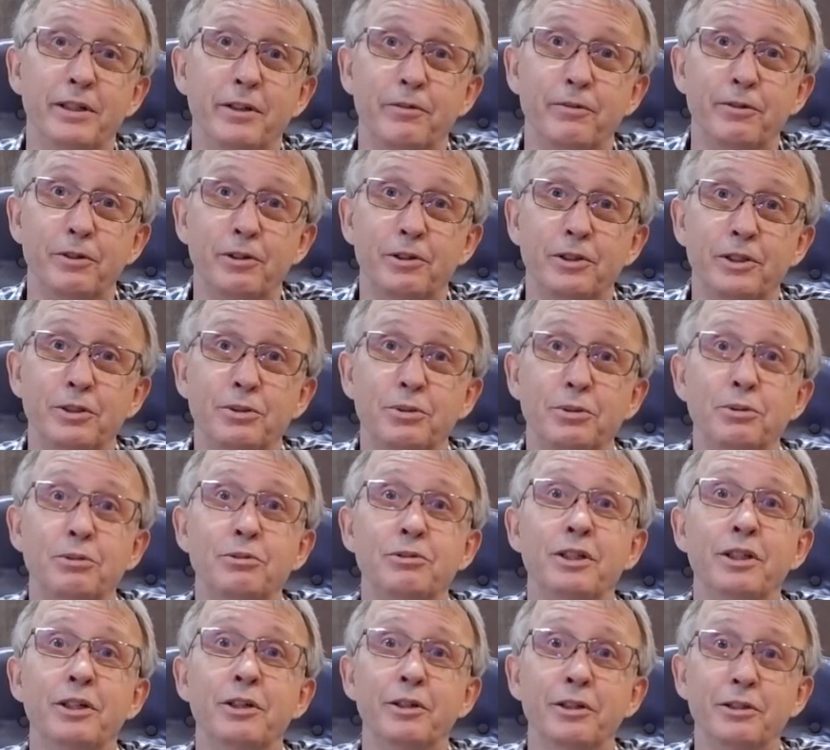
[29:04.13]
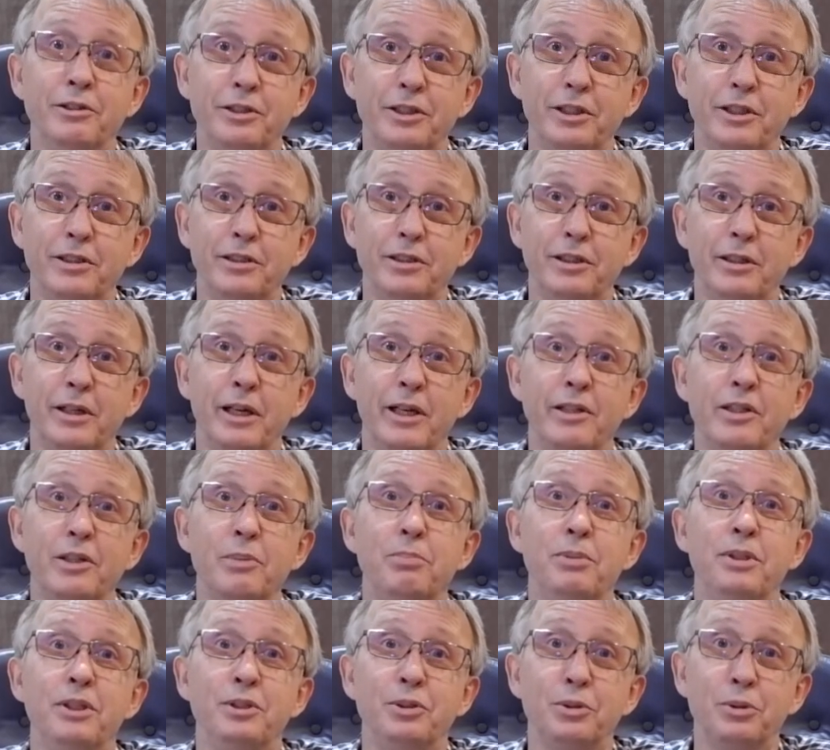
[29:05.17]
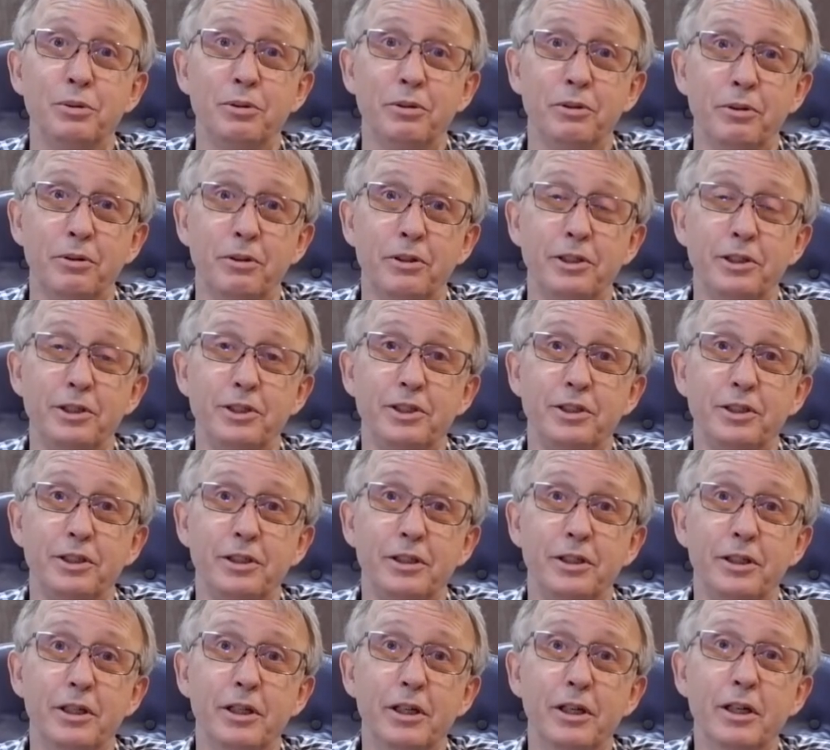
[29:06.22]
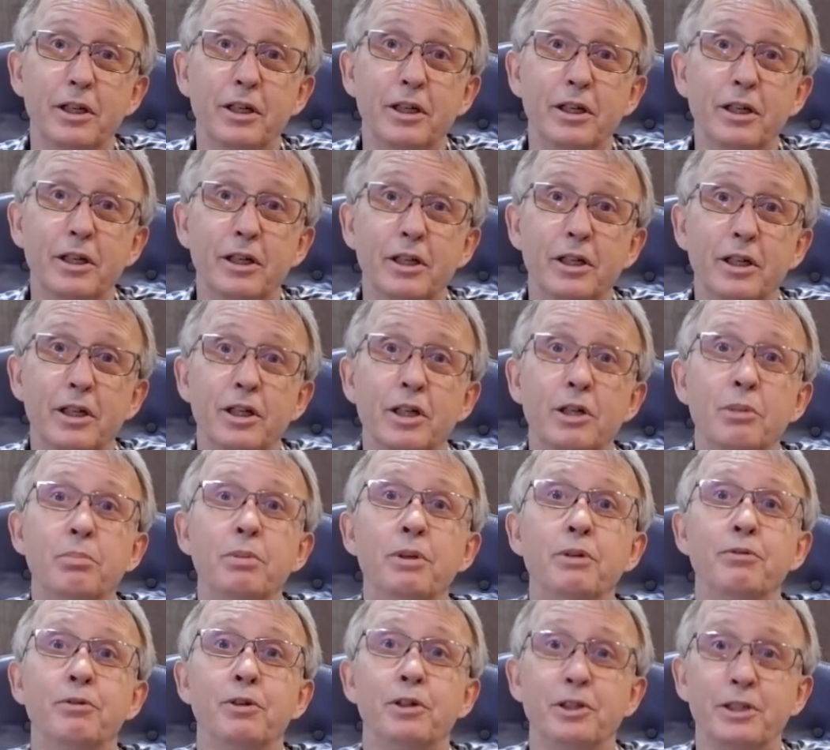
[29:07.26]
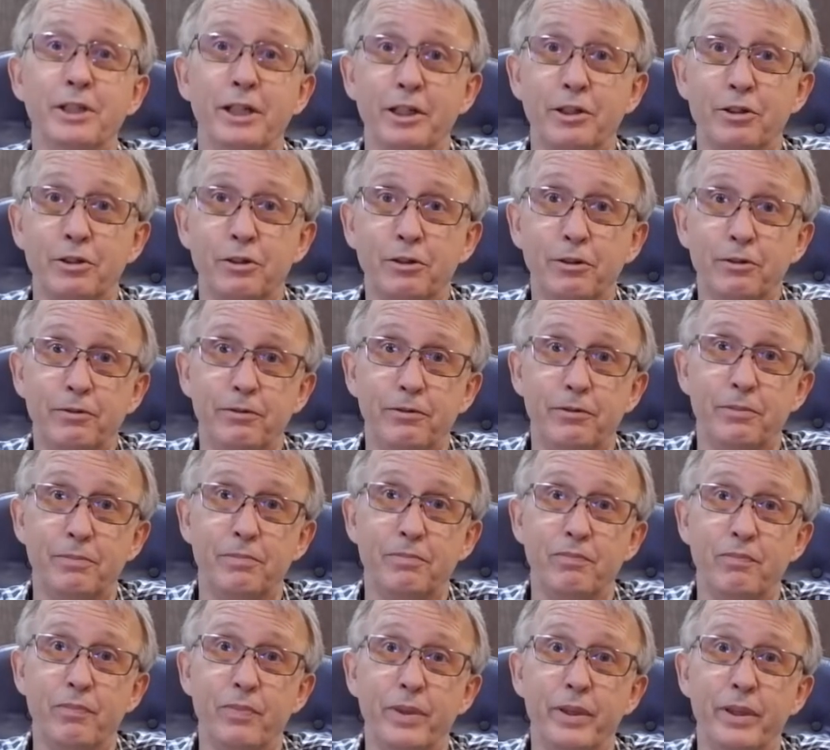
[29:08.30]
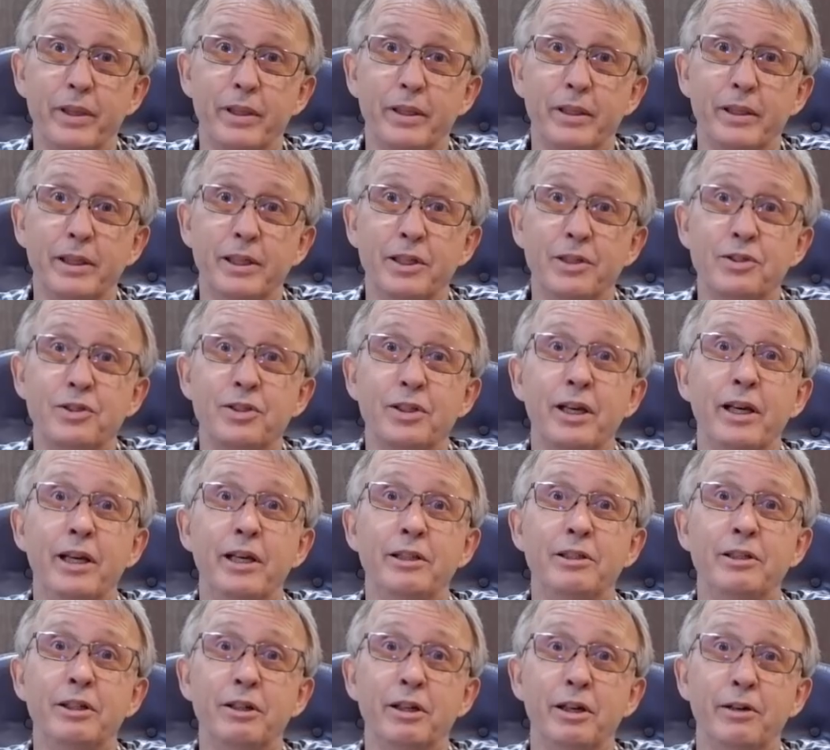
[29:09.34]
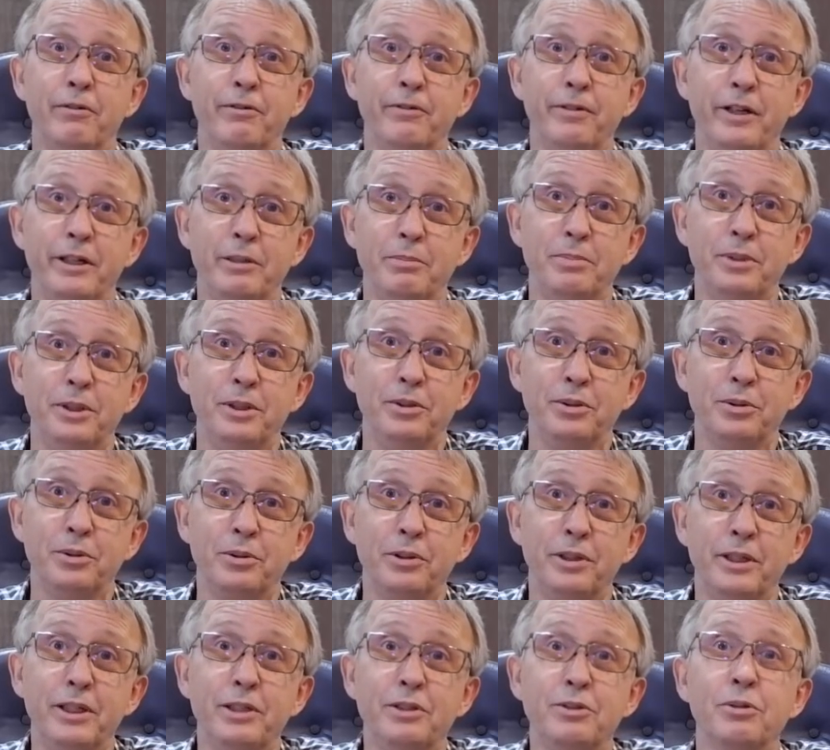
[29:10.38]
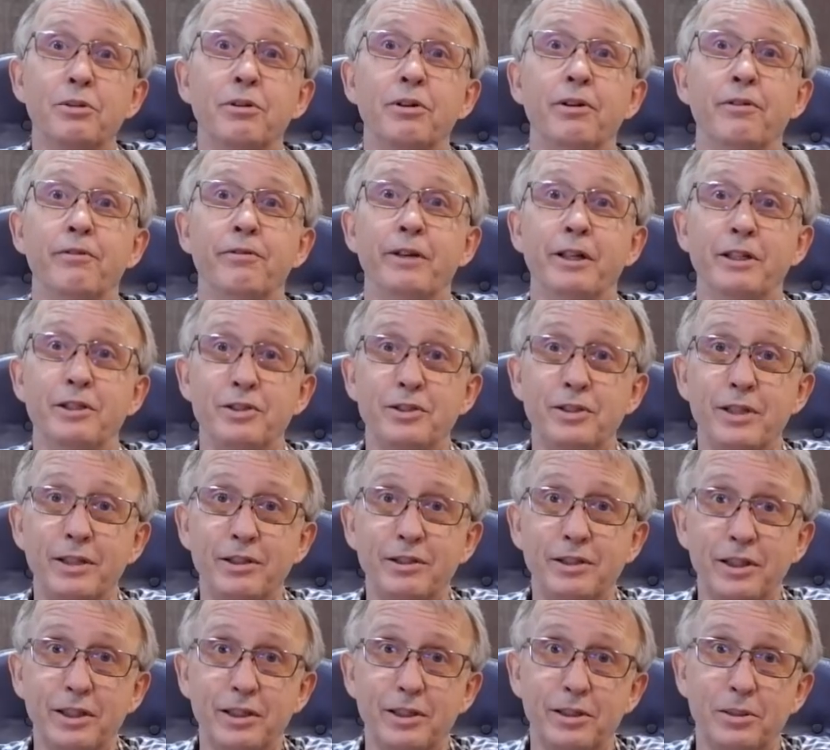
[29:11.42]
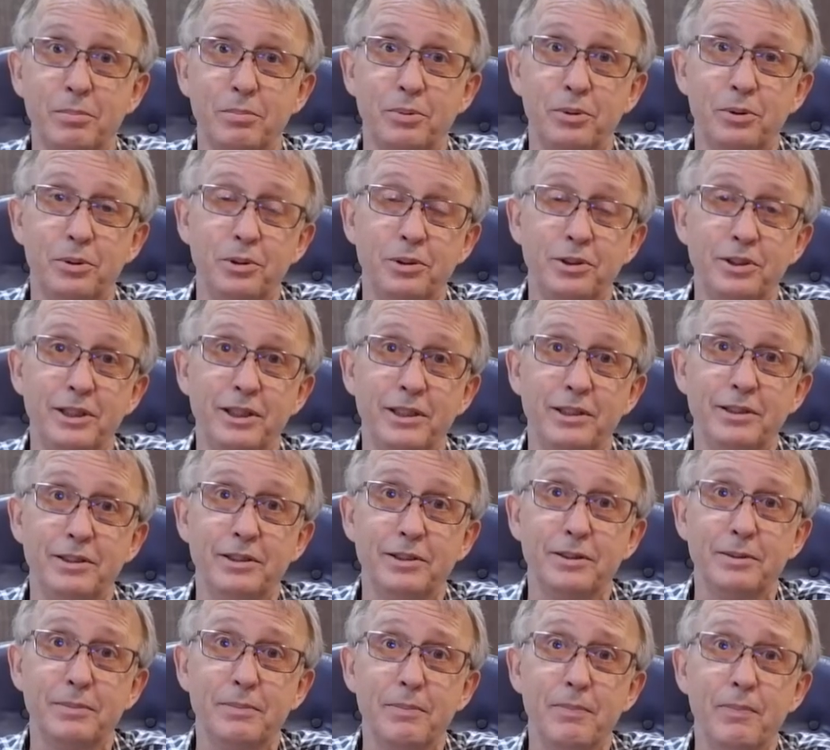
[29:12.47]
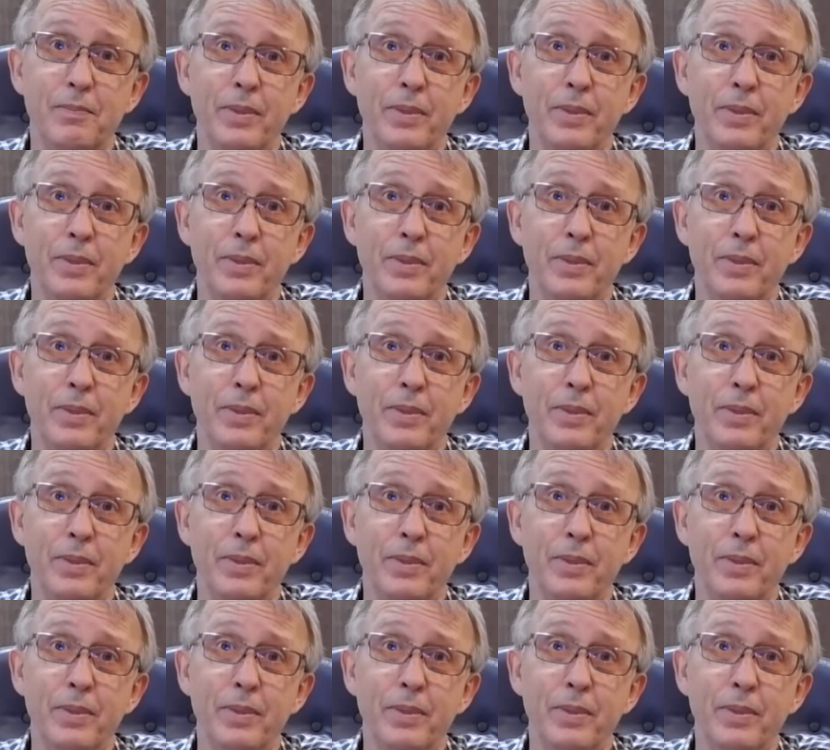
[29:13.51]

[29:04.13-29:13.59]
the 42300 and the P2 alert. Before takeoff, it's either a failed P2 hit or a failed static port hit.